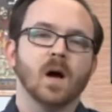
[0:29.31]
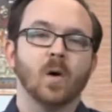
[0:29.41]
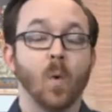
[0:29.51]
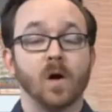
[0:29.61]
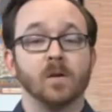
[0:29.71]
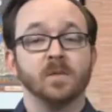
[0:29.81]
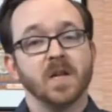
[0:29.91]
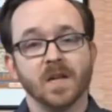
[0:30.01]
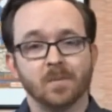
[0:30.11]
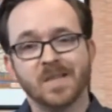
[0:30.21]
Welcome to
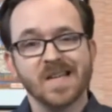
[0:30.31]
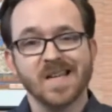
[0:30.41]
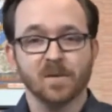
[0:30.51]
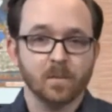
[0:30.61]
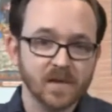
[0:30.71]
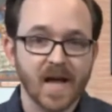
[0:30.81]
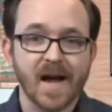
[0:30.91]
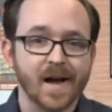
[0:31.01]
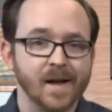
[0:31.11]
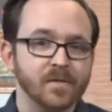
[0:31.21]
MTM
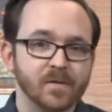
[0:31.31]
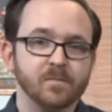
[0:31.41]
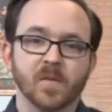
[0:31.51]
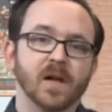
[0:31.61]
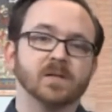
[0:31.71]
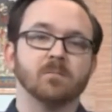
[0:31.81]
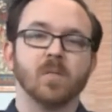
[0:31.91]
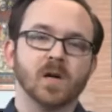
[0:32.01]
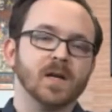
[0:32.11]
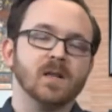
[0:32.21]
Live. That's
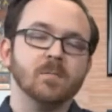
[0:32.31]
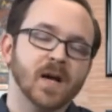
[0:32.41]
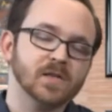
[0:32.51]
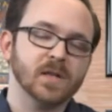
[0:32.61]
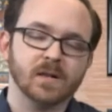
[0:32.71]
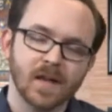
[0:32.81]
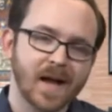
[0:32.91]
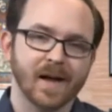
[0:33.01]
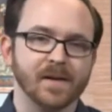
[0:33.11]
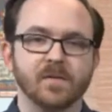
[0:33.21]
Marketing the Magic
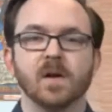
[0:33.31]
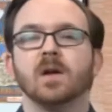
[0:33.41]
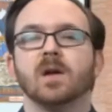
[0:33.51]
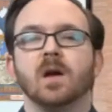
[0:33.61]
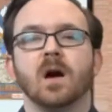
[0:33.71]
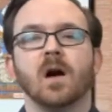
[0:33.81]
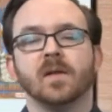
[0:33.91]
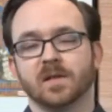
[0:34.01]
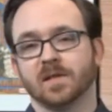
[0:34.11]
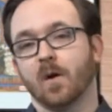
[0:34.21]
Live.
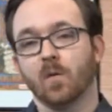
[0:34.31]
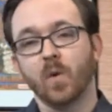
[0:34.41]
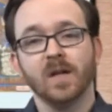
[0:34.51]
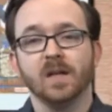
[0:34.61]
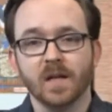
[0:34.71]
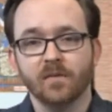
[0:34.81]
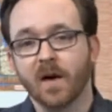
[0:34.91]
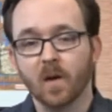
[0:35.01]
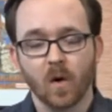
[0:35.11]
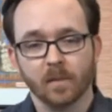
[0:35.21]
This is our weekly
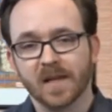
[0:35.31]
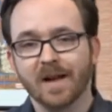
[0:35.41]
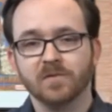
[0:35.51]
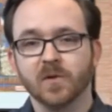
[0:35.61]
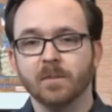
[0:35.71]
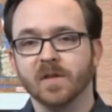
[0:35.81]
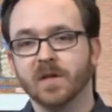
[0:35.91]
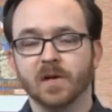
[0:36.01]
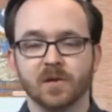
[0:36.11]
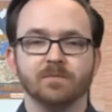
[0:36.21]
follow-up live stream
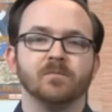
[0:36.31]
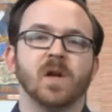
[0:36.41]
discussion.